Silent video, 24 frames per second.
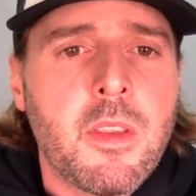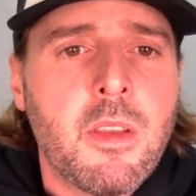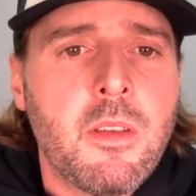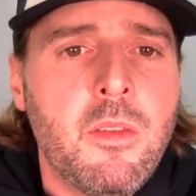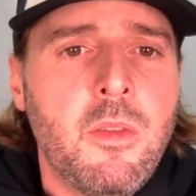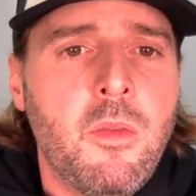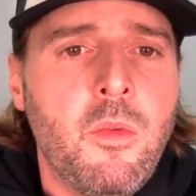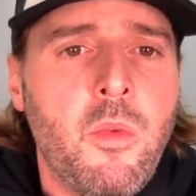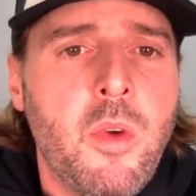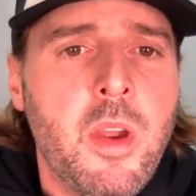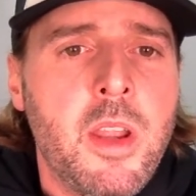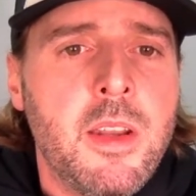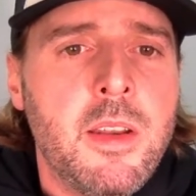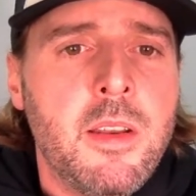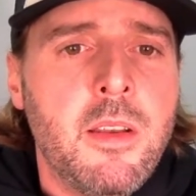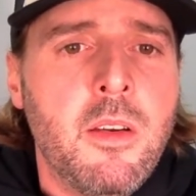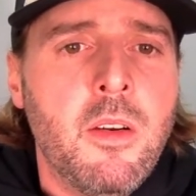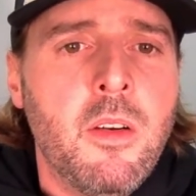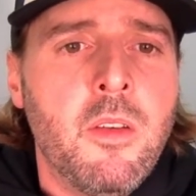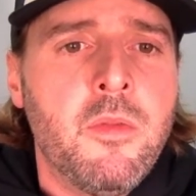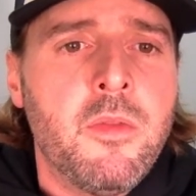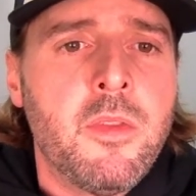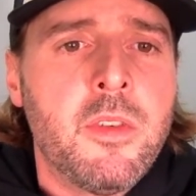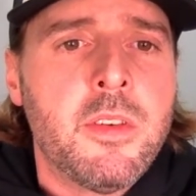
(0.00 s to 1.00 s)
went
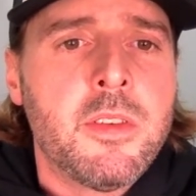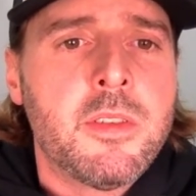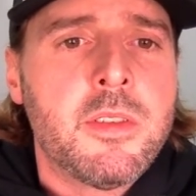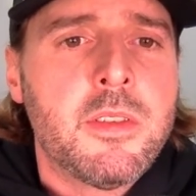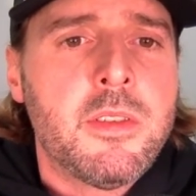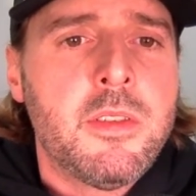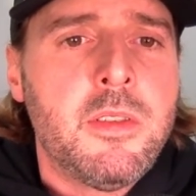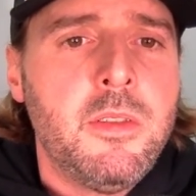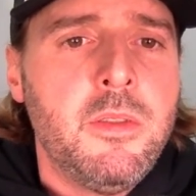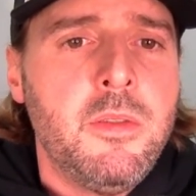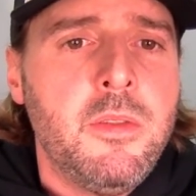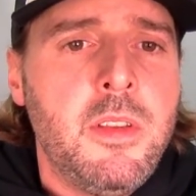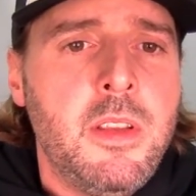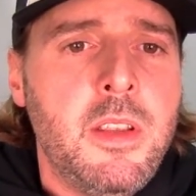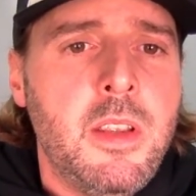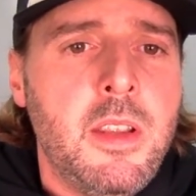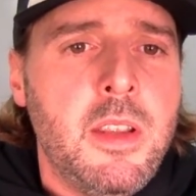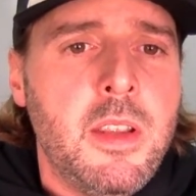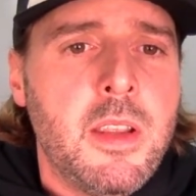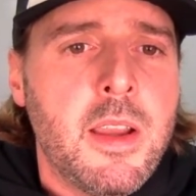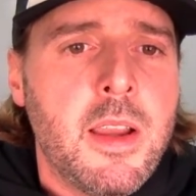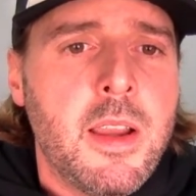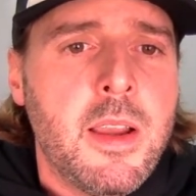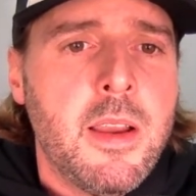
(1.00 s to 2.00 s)
over to
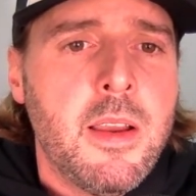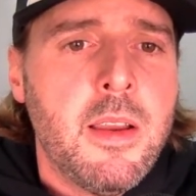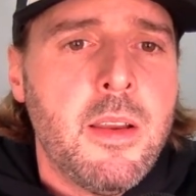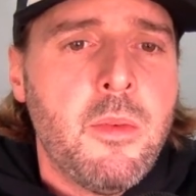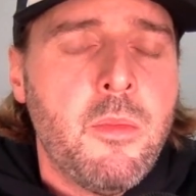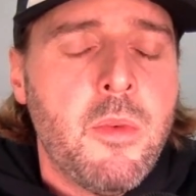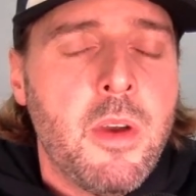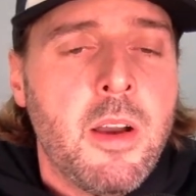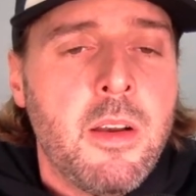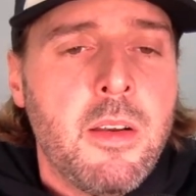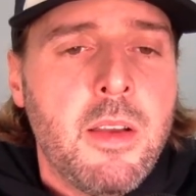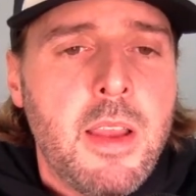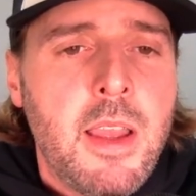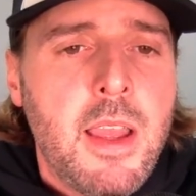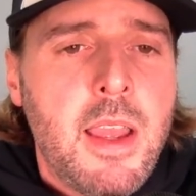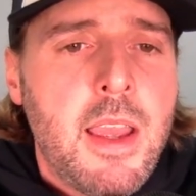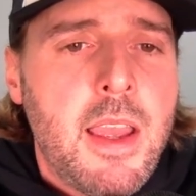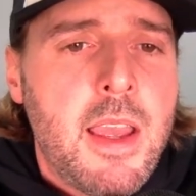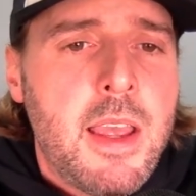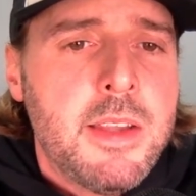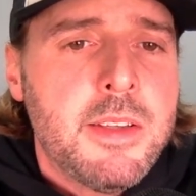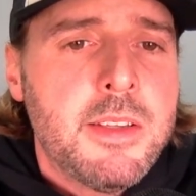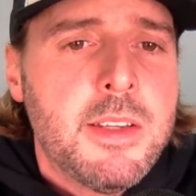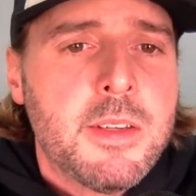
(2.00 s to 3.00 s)
the,
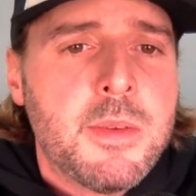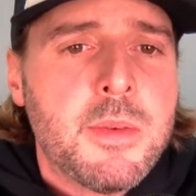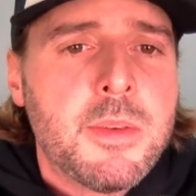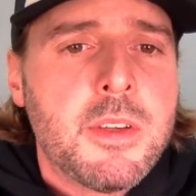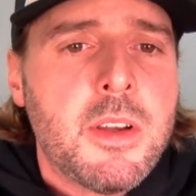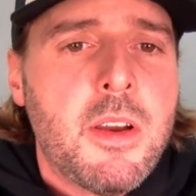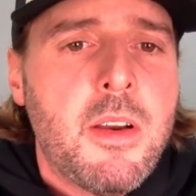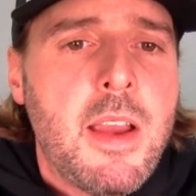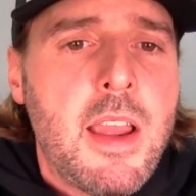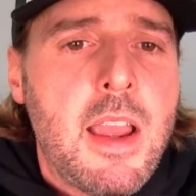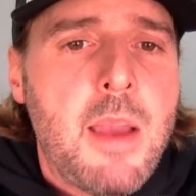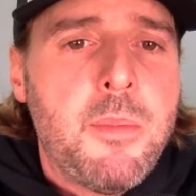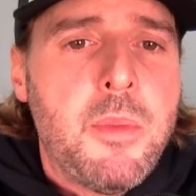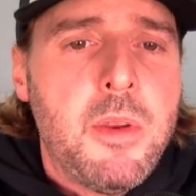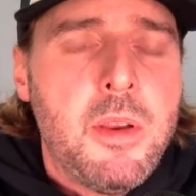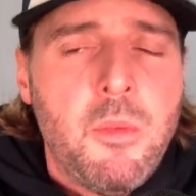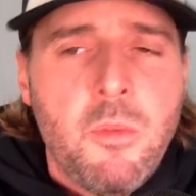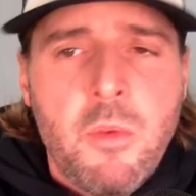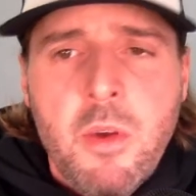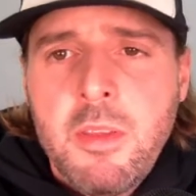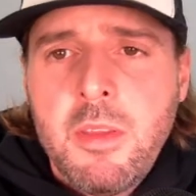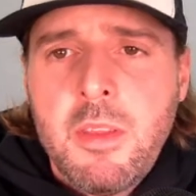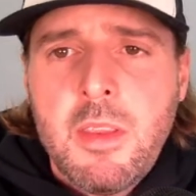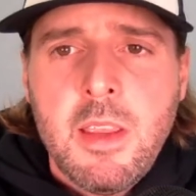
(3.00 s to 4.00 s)
as this was all happening,
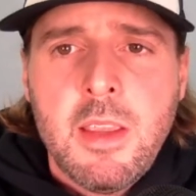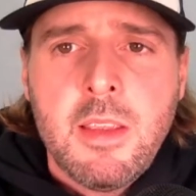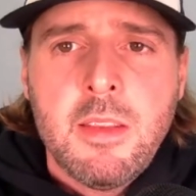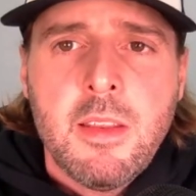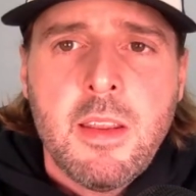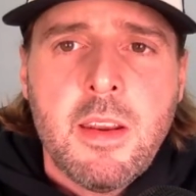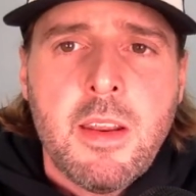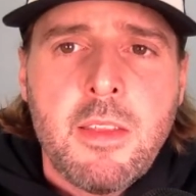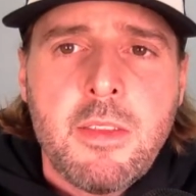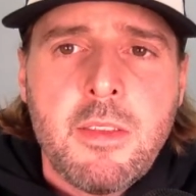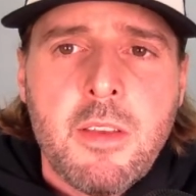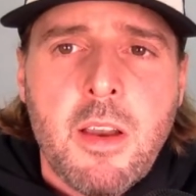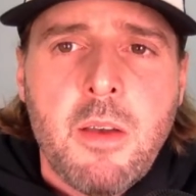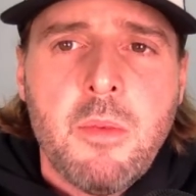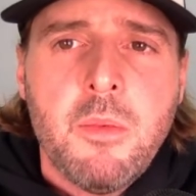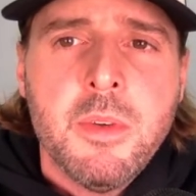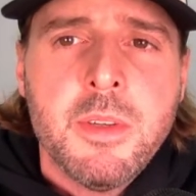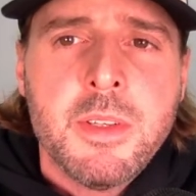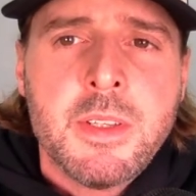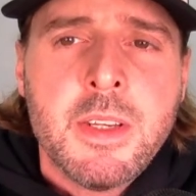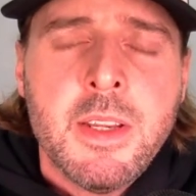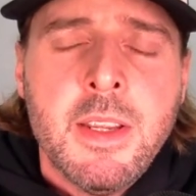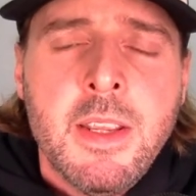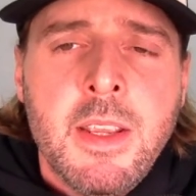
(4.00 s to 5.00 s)
one thing that I thought
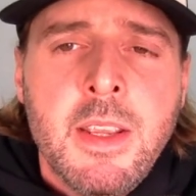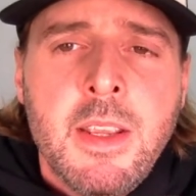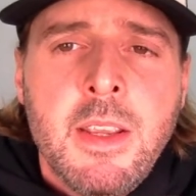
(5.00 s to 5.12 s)
was,